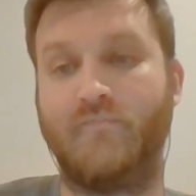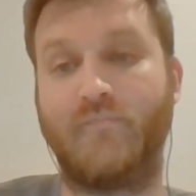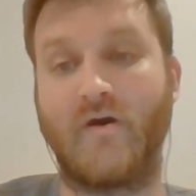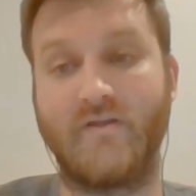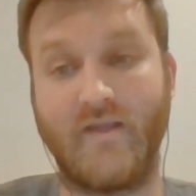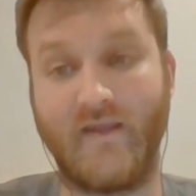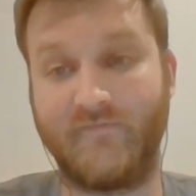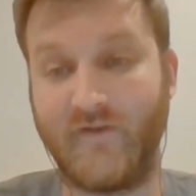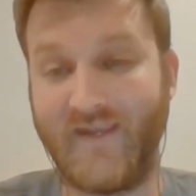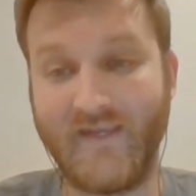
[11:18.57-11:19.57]
But
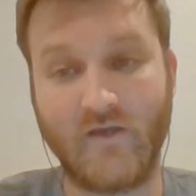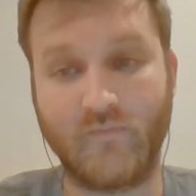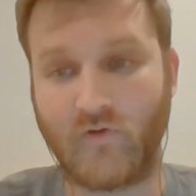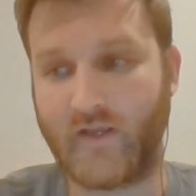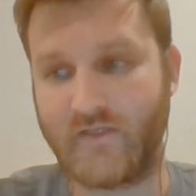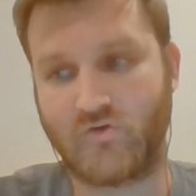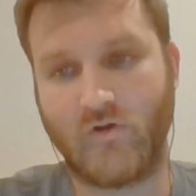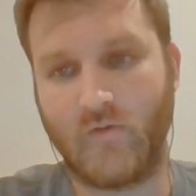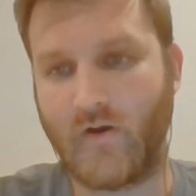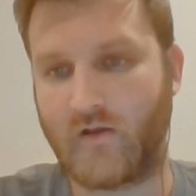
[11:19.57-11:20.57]
if he could bring in
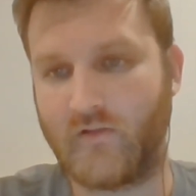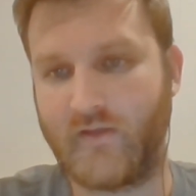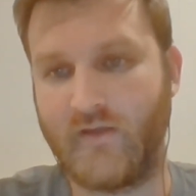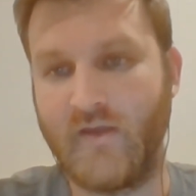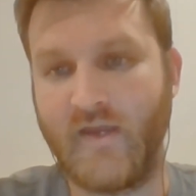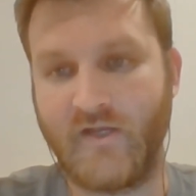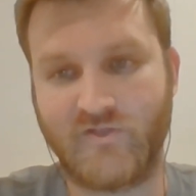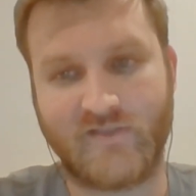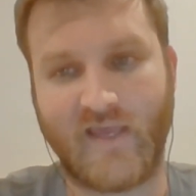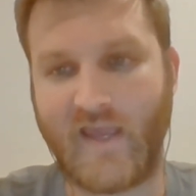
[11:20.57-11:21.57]
Terrell Buckley and just say,